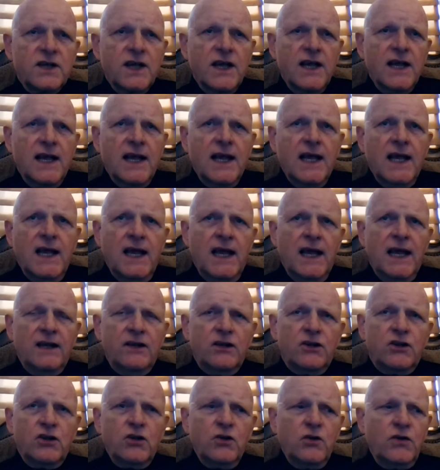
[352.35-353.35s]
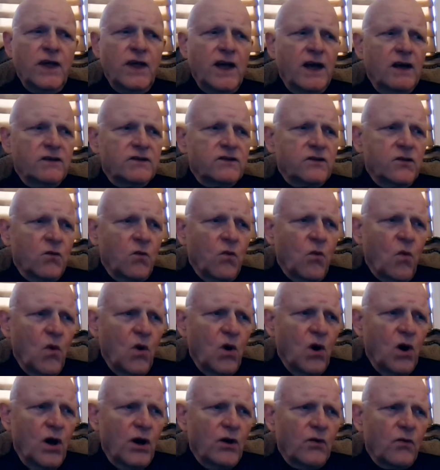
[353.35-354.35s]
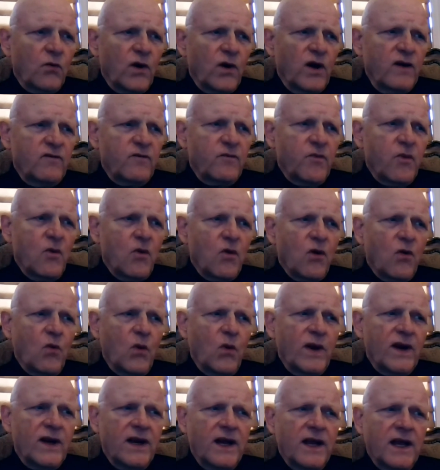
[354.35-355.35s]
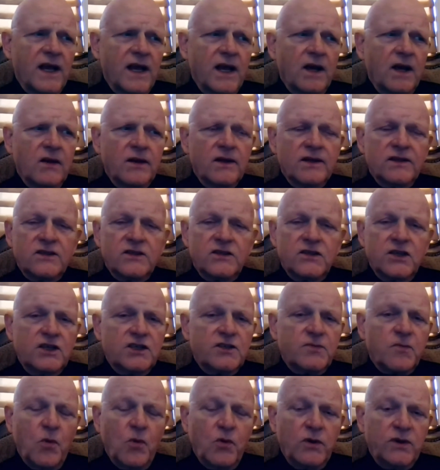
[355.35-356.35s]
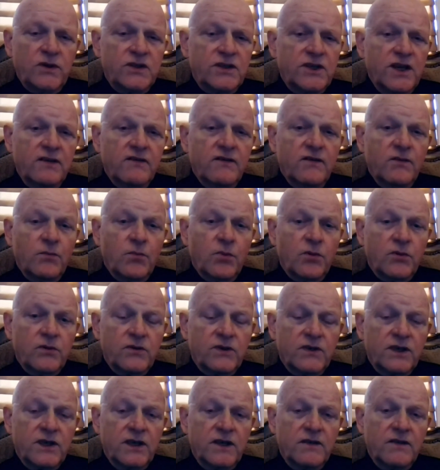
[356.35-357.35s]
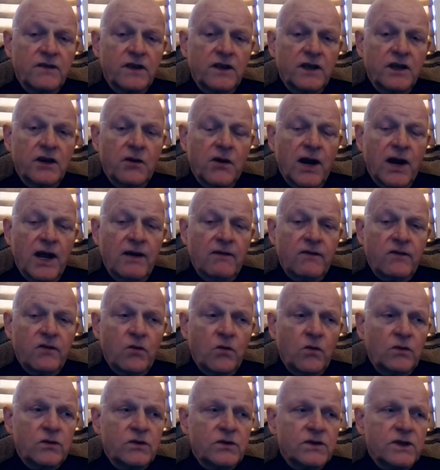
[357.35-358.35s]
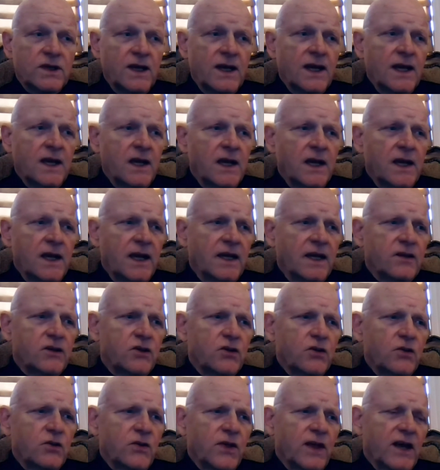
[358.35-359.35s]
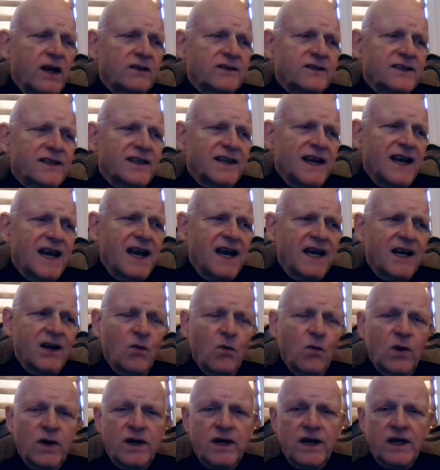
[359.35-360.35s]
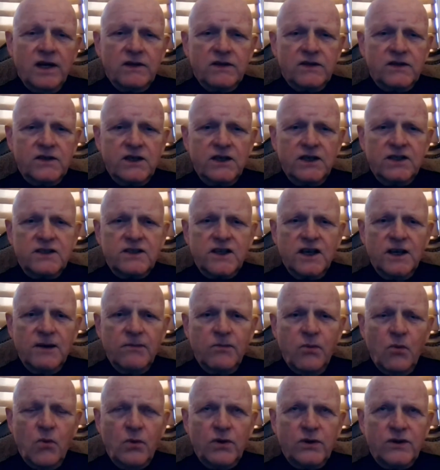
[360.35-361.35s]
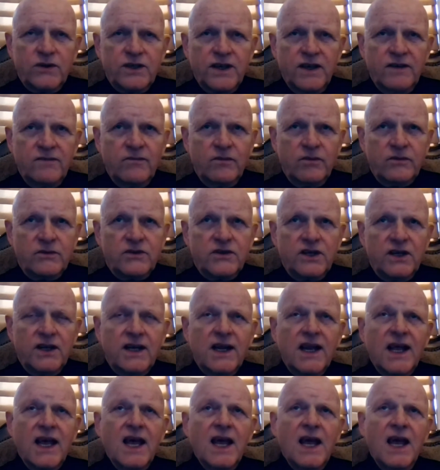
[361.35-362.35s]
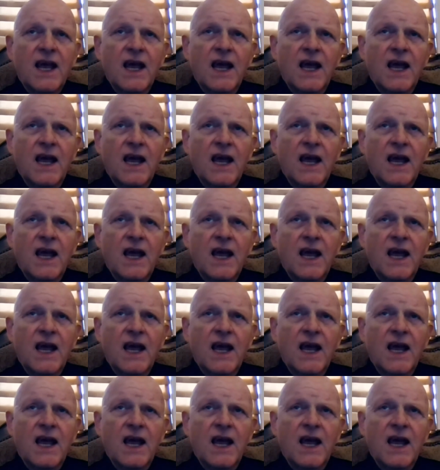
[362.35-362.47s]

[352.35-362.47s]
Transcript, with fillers: us. In 2001, RevPAR went down 6.7% the year afterwards. In 2009, it went down 16.7%.